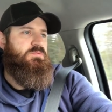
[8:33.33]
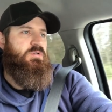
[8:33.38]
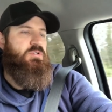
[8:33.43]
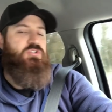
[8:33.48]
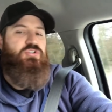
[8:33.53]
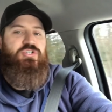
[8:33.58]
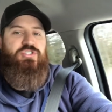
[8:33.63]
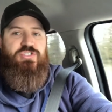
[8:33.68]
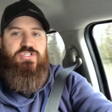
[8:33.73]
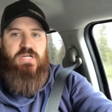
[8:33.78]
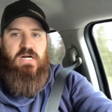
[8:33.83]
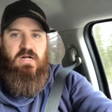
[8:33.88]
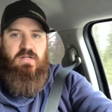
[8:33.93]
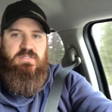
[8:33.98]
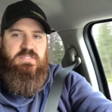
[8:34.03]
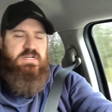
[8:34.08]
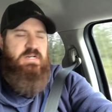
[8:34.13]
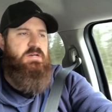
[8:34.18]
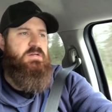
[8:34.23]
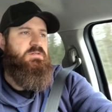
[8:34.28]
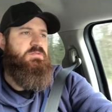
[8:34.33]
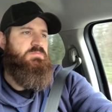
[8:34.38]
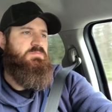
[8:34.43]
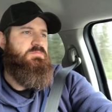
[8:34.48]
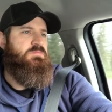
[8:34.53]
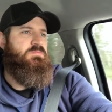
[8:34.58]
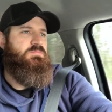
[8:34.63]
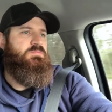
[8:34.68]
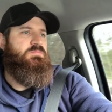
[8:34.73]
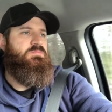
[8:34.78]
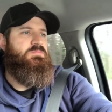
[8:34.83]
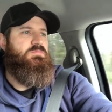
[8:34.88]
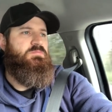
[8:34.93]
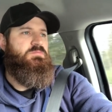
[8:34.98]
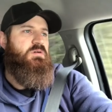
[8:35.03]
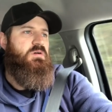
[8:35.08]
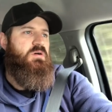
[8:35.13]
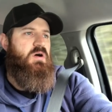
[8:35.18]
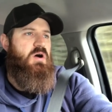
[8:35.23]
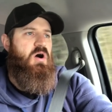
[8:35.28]
shelter,
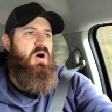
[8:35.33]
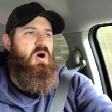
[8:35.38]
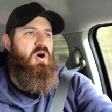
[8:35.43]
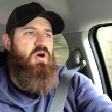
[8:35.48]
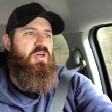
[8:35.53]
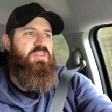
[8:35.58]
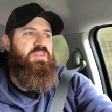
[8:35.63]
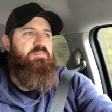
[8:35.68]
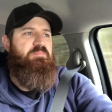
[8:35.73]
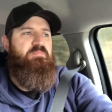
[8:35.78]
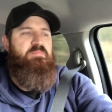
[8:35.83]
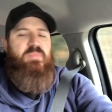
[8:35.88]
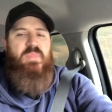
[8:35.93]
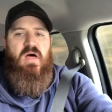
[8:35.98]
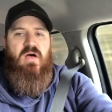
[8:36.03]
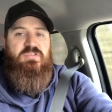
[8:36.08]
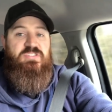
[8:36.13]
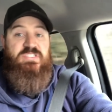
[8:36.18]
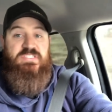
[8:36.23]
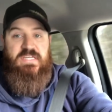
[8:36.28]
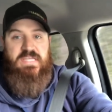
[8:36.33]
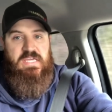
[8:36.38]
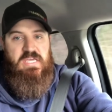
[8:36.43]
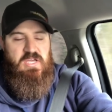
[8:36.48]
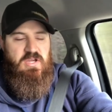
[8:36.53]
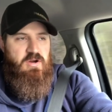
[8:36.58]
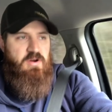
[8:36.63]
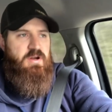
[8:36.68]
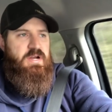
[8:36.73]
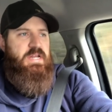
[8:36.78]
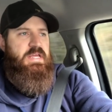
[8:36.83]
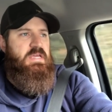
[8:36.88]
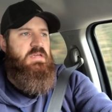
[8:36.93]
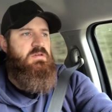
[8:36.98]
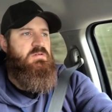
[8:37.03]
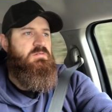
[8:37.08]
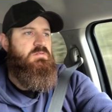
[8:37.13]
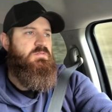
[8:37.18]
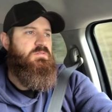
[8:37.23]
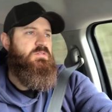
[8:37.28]
all the security,
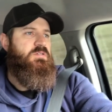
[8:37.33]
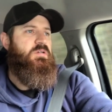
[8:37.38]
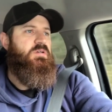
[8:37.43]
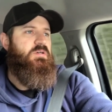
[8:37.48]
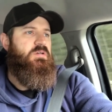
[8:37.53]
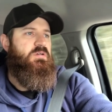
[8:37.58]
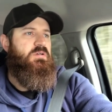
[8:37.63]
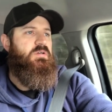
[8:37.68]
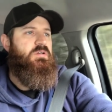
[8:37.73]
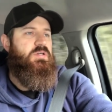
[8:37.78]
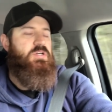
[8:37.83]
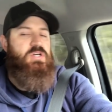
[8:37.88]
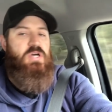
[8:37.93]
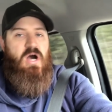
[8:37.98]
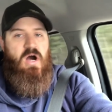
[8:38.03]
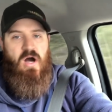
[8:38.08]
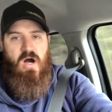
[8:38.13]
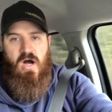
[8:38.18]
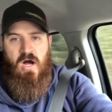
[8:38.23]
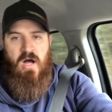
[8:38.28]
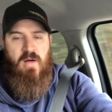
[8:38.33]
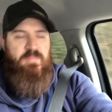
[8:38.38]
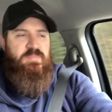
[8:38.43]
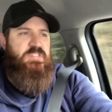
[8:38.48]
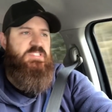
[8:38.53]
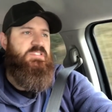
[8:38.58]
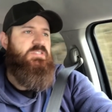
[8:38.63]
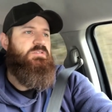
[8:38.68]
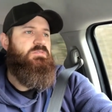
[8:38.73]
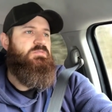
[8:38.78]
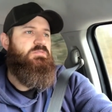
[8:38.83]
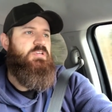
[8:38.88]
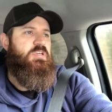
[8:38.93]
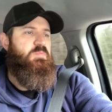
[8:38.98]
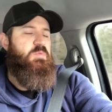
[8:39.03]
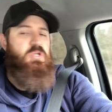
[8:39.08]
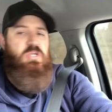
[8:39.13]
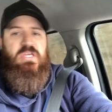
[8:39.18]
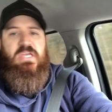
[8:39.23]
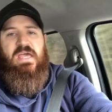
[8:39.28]
comms,
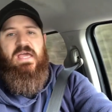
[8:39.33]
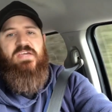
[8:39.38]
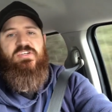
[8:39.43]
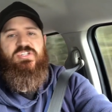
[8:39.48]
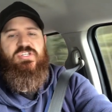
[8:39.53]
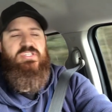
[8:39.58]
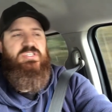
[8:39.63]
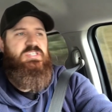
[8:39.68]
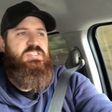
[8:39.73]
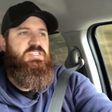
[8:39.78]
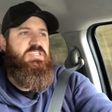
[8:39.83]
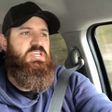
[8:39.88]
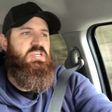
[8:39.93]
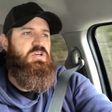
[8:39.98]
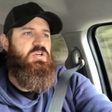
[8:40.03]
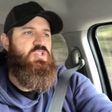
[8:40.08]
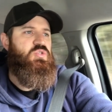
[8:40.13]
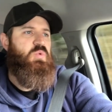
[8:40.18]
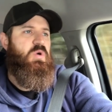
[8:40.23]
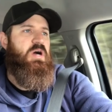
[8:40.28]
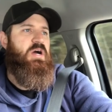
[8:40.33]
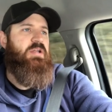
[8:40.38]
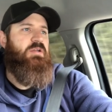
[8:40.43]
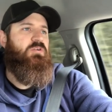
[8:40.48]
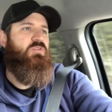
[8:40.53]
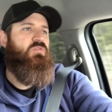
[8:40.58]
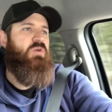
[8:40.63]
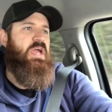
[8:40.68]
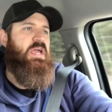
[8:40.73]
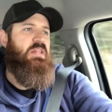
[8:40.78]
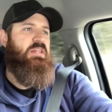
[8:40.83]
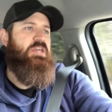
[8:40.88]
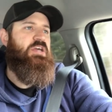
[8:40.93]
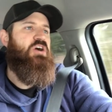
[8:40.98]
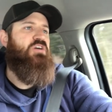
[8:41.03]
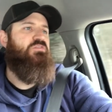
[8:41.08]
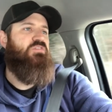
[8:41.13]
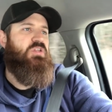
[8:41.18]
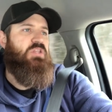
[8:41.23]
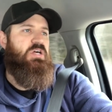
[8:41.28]
communications is a huge one, greatly
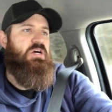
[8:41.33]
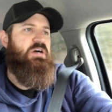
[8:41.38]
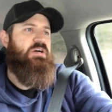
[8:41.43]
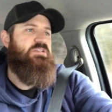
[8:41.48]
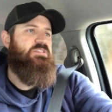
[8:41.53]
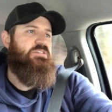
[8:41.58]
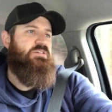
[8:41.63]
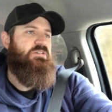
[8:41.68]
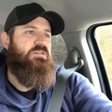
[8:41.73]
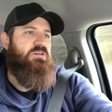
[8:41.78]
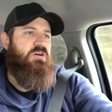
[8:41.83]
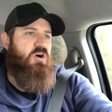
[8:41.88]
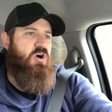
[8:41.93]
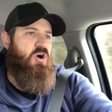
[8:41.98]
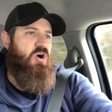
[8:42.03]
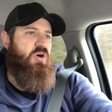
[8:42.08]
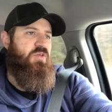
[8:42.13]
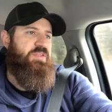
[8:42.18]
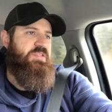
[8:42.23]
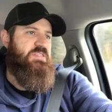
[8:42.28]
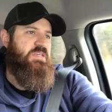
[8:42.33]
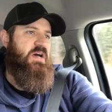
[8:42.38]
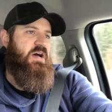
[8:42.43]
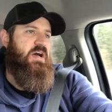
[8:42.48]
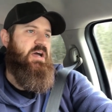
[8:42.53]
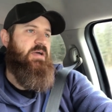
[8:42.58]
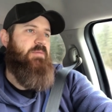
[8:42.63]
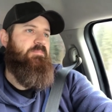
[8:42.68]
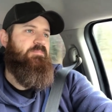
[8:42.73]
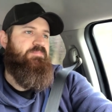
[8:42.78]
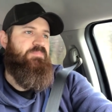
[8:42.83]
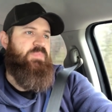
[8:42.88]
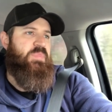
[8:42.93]
overlooked all the time.